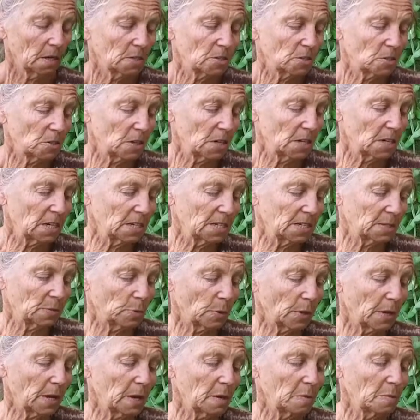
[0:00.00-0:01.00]
to these
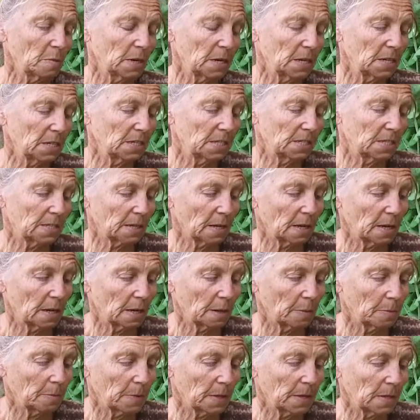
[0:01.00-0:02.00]
wicking beds
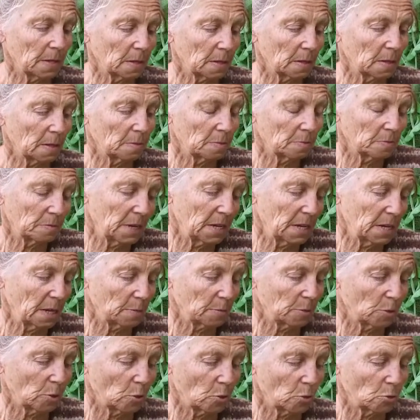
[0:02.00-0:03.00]
um, in the
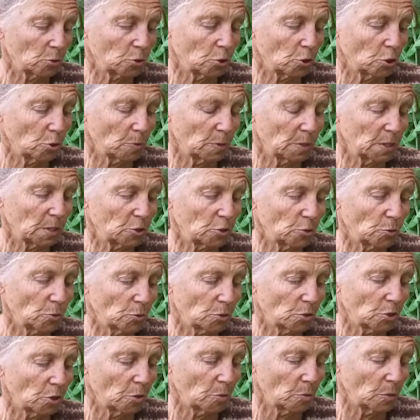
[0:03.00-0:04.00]
medium to long term. In the
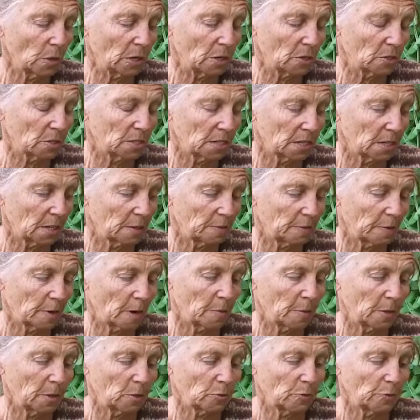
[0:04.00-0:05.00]
short term we're using
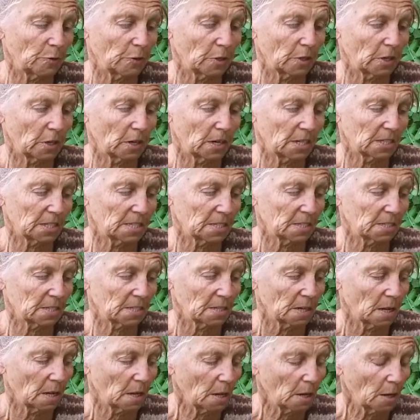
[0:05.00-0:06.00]
environmental
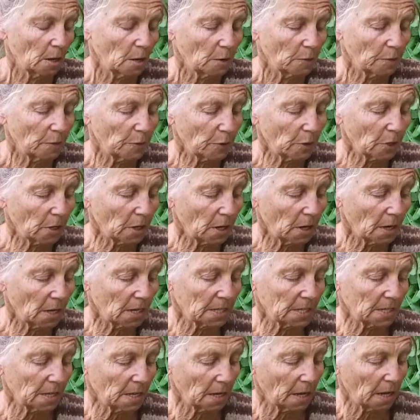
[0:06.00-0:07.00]
fertilisers,
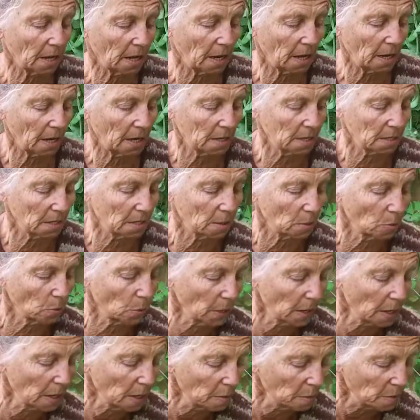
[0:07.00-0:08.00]
fertiliser and in a
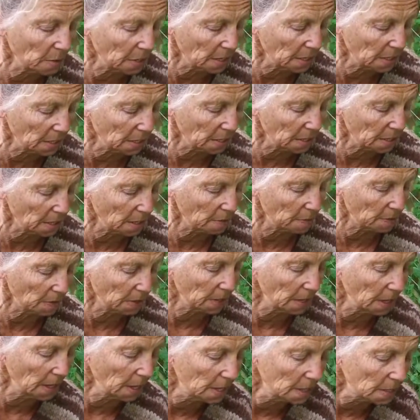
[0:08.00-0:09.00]
wicking bed
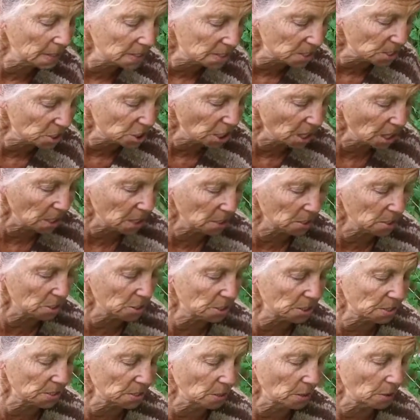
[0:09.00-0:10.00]
even that is a
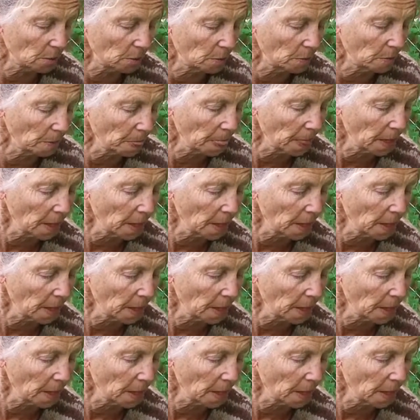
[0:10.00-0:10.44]
challenge. So